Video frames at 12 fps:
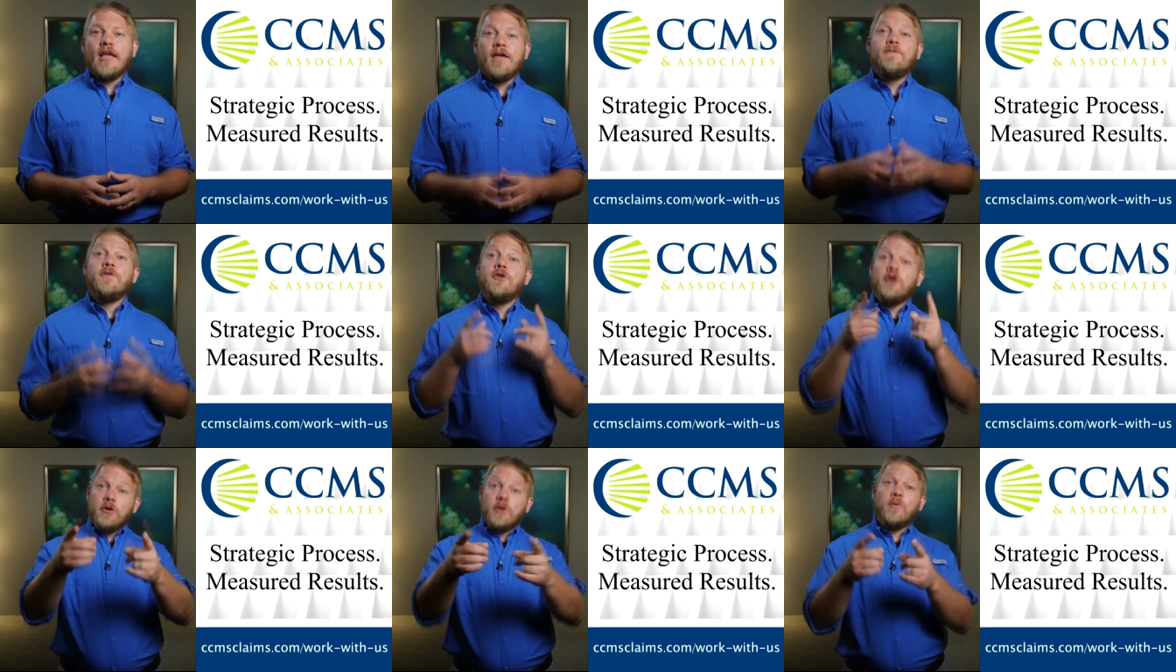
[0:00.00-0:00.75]

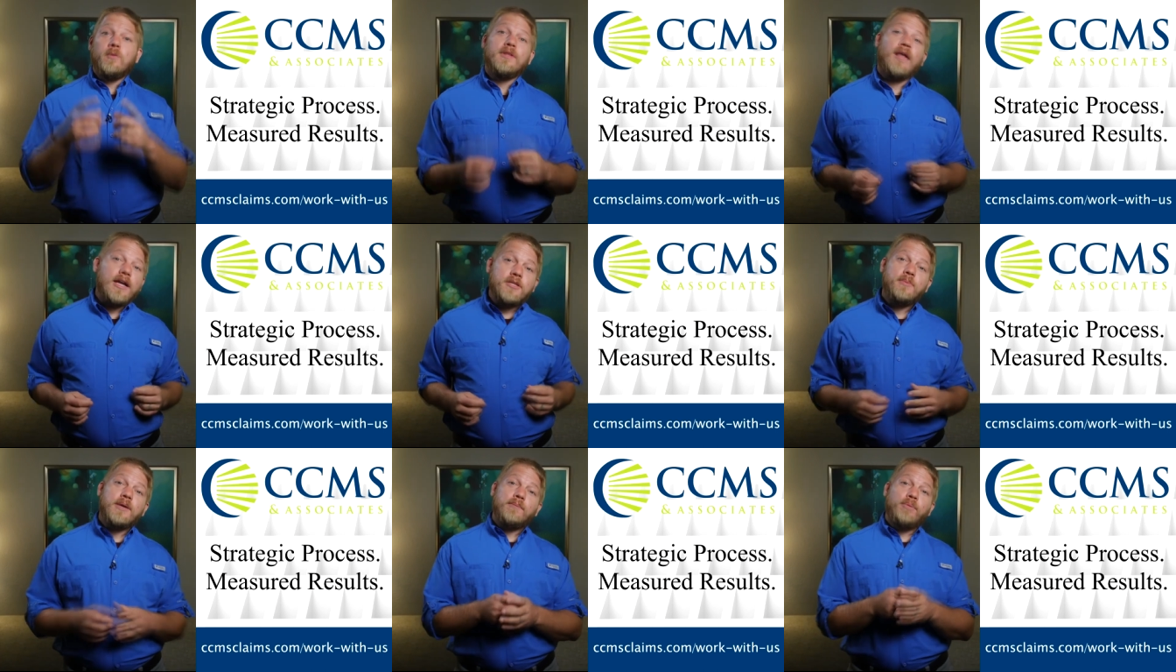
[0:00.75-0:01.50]
if you would
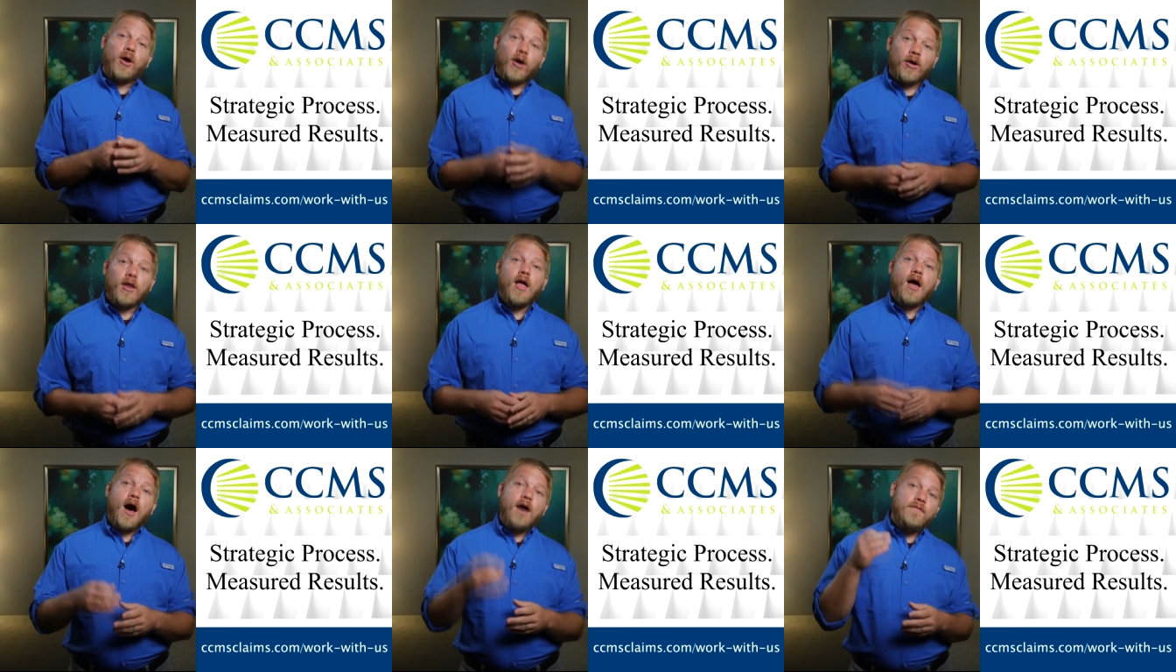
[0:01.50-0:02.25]
like to be a part
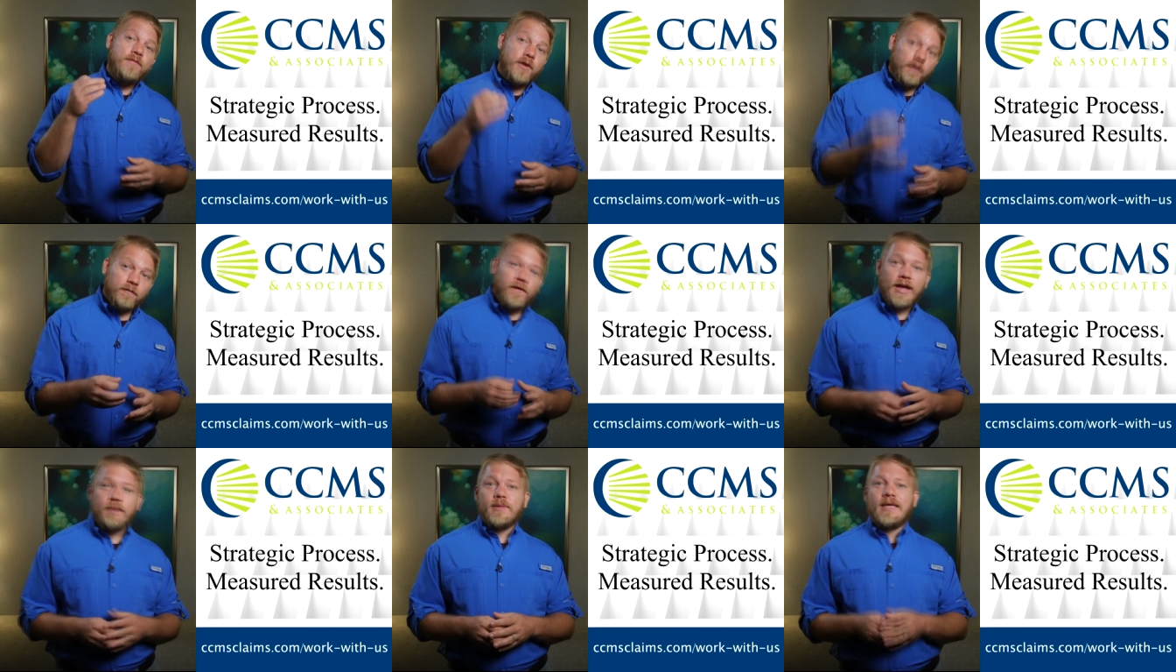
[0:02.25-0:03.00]
of their
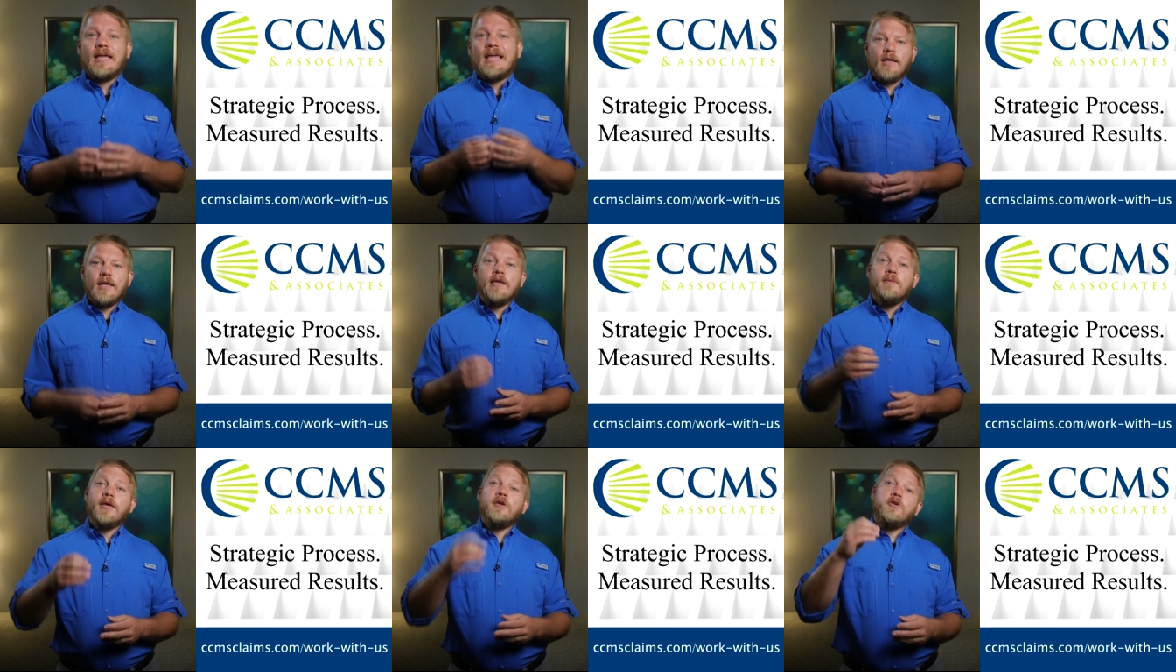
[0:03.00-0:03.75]
family,
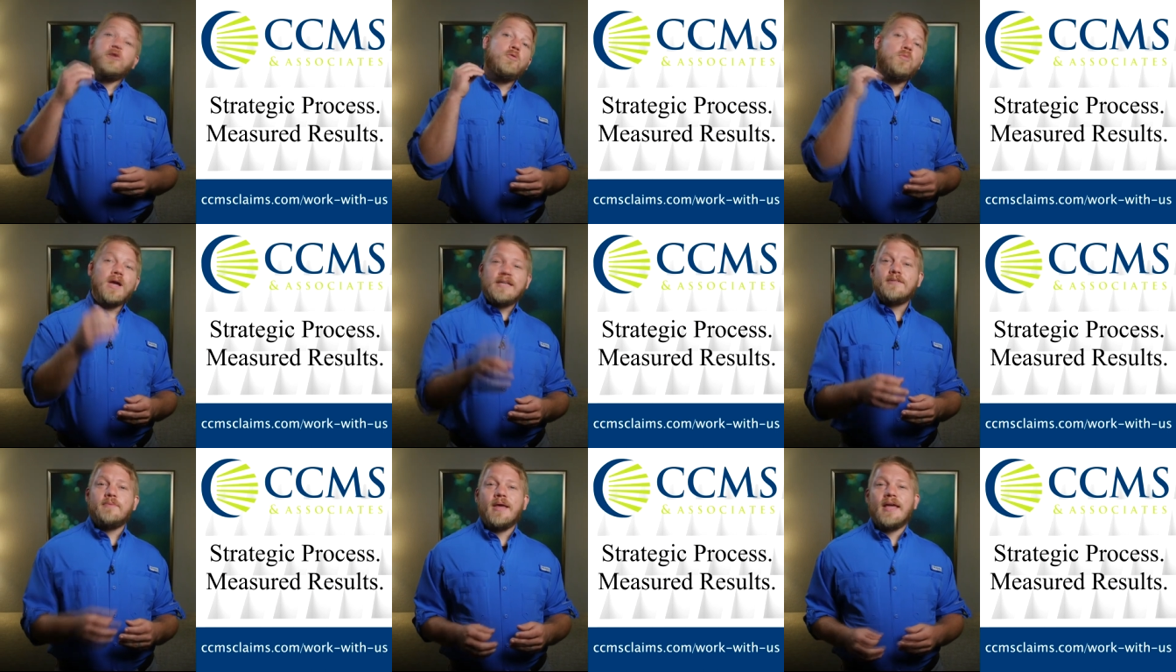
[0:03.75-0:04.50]
email your
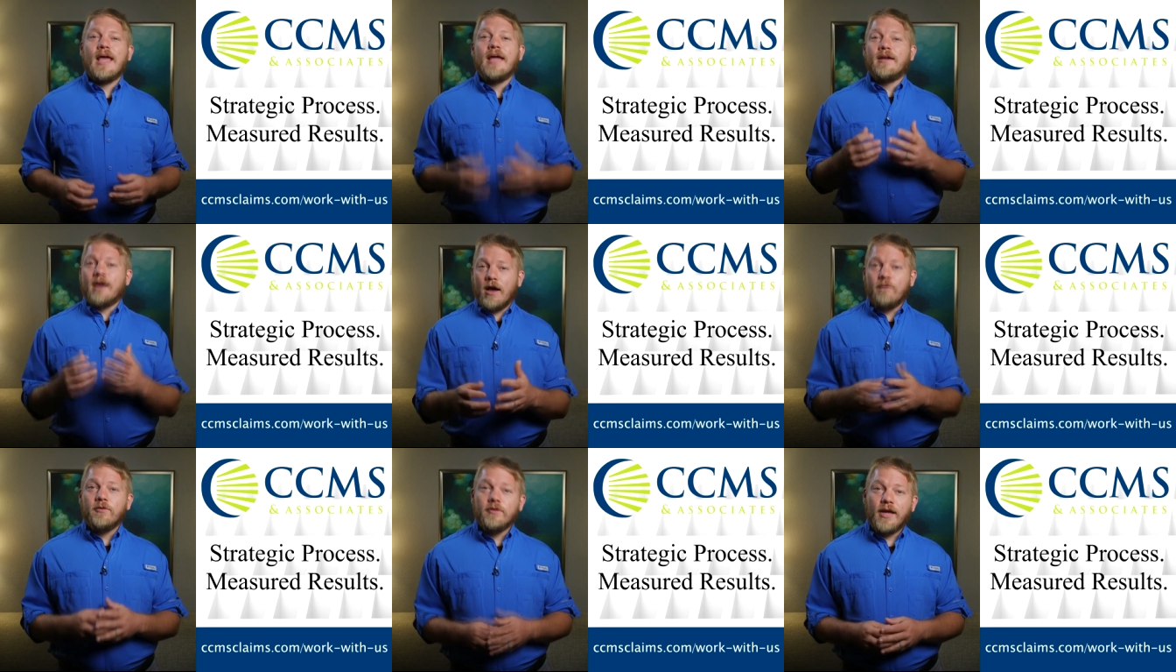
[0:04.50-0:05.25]
resume and
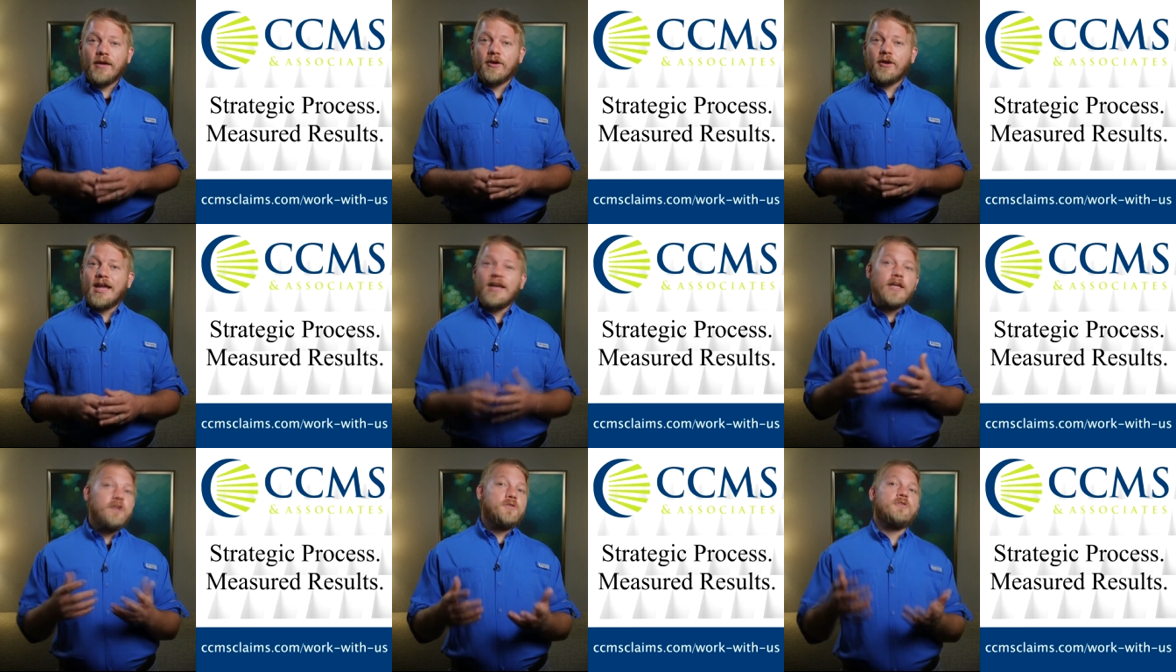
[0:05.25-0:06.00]
cover letter and
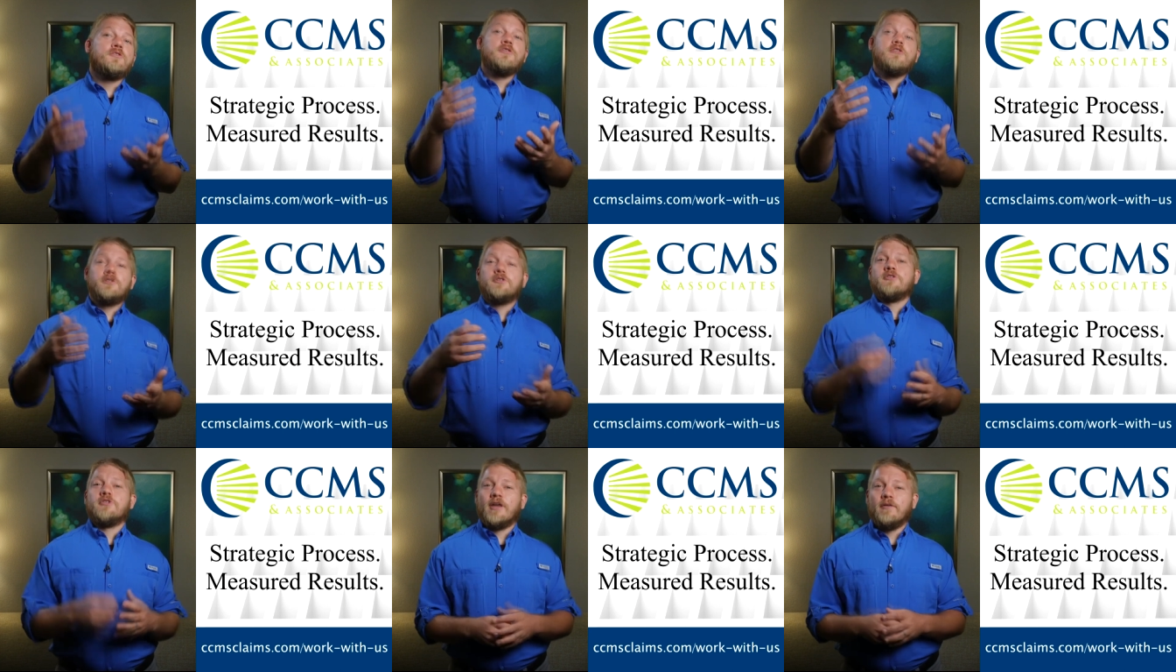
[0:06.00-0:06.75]
introduce
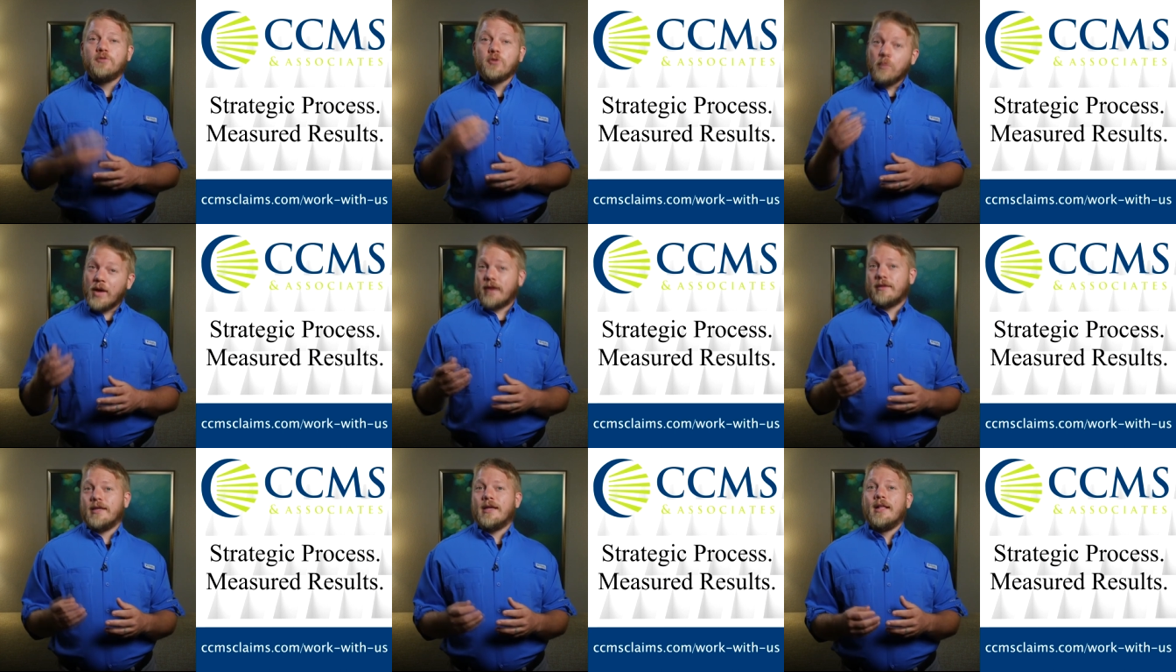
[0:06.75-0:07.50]
yourself
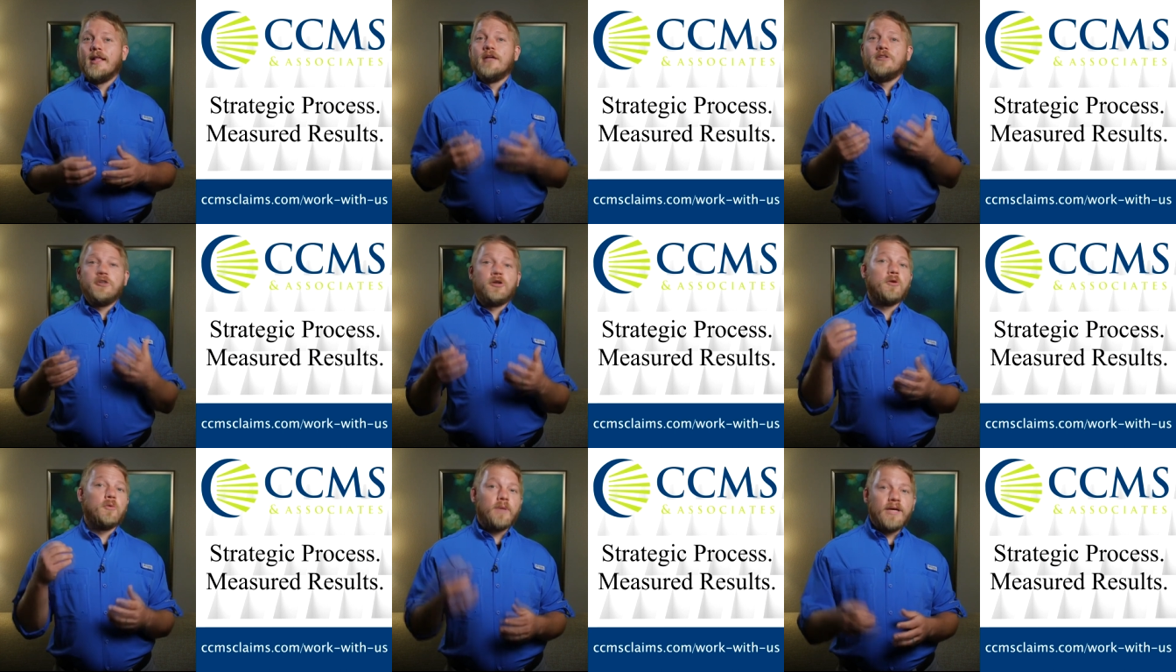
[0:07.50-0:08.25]
directly to
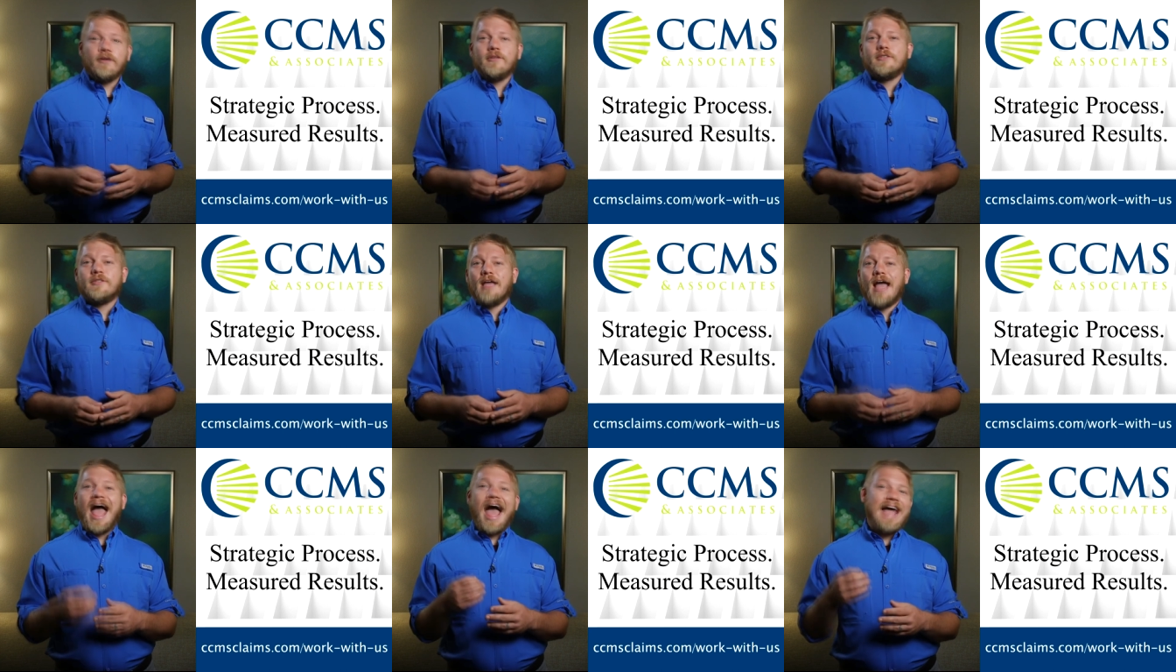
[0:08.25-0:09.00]
careers
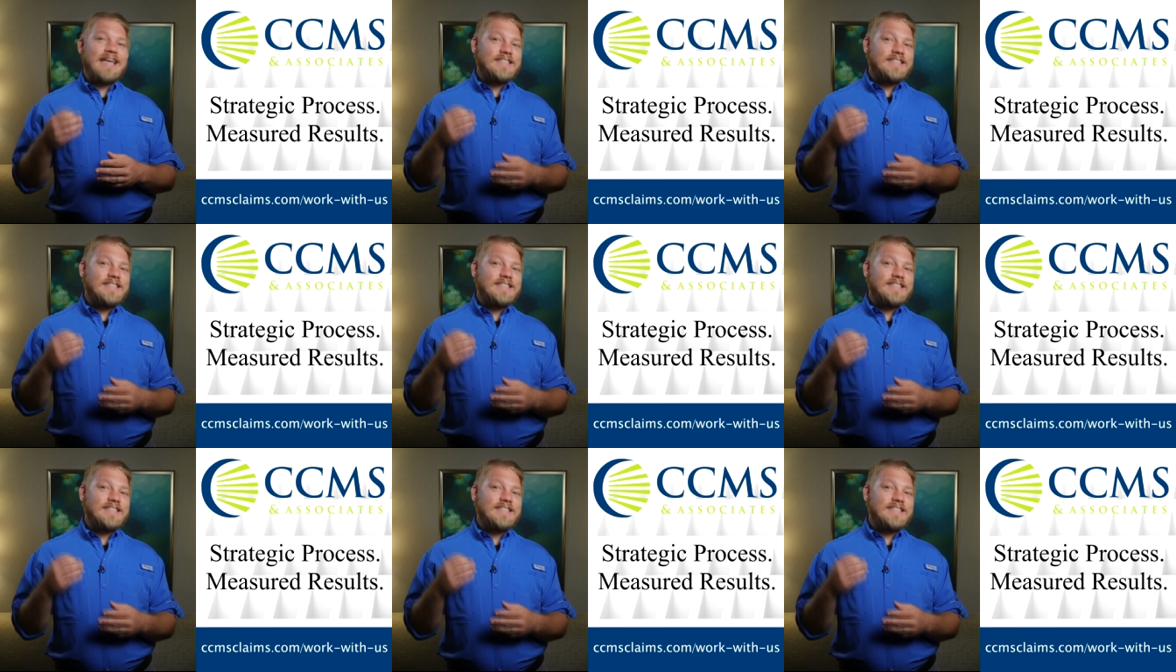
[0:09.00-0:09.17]
at